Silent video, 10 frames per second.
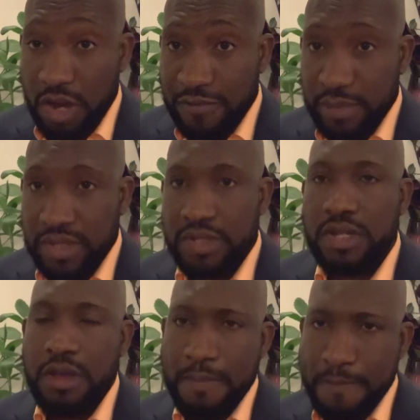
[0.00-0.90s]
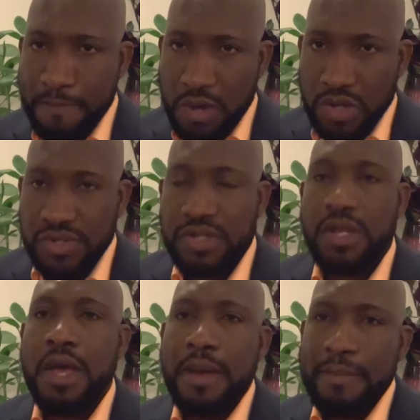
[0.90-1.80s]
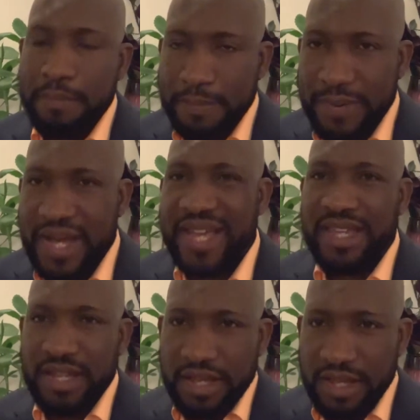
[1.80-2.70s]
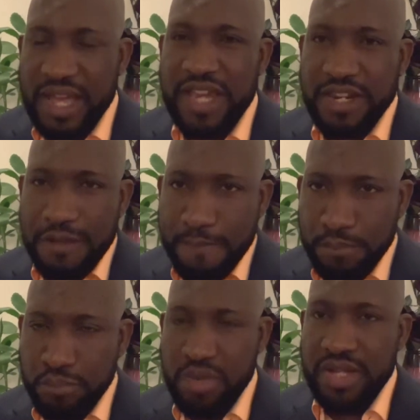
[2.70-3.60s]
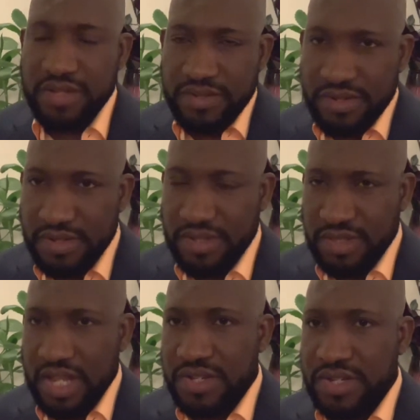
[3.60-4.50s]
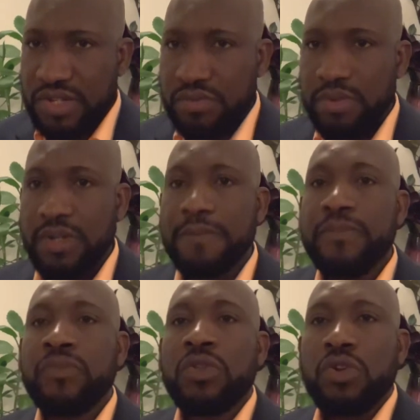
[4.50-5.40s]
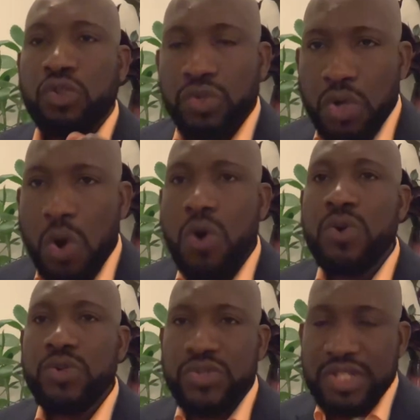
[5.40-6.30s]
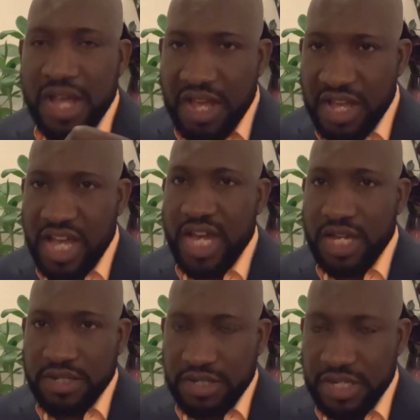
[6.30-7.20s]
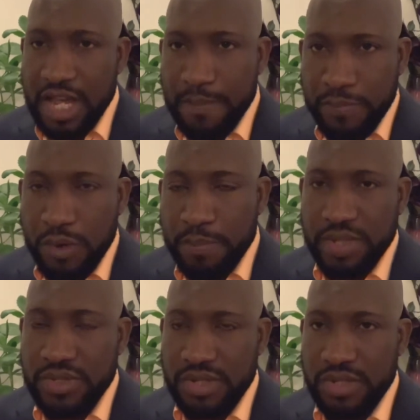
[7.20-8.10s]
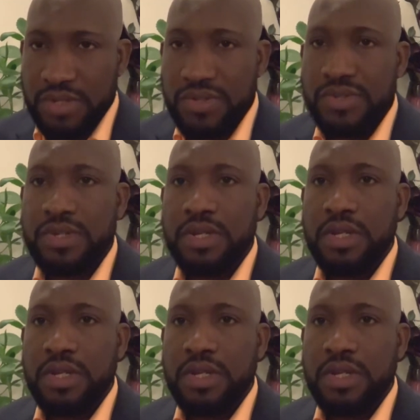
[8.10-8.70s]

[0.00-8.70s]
government must, by any means necessary, those that had their properties